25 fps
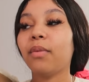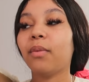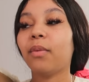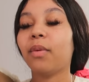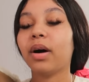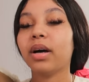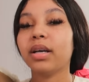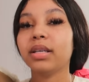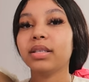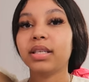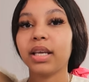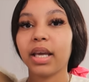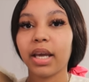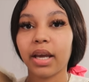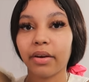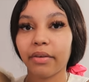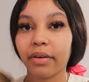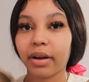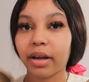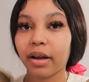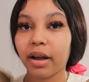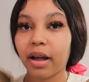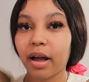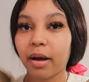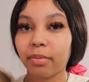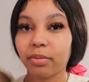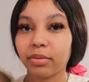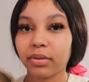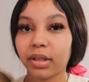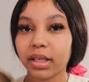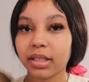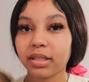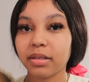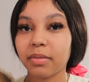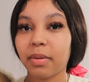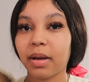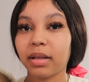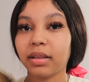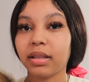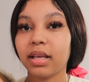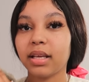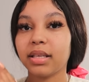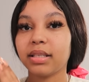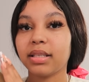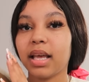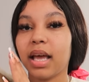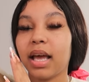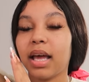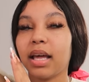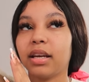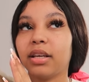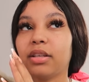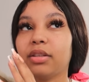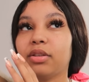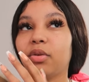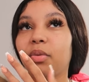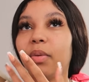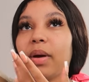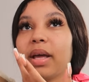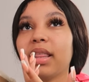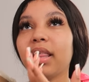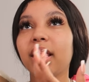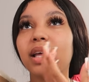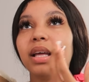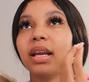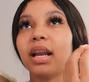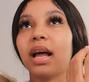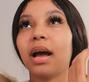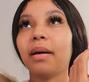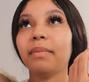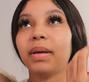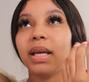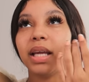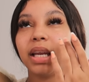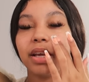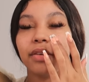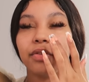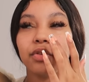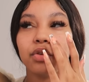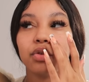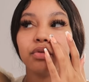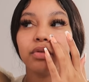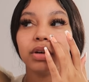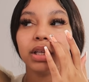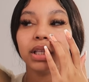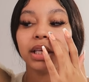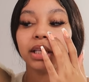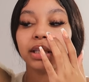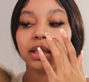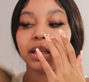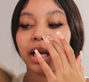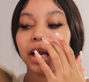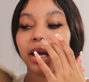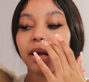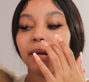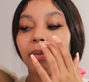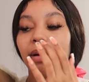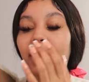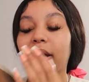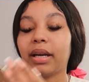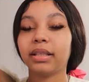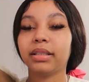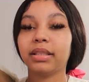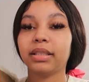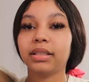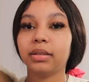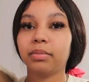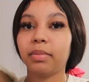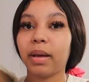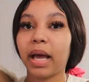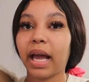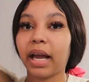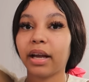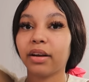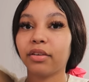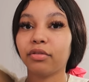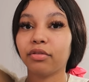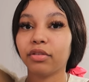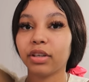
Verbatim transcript: was hearing a couple things about this and the way that I mean if you really think about it this bag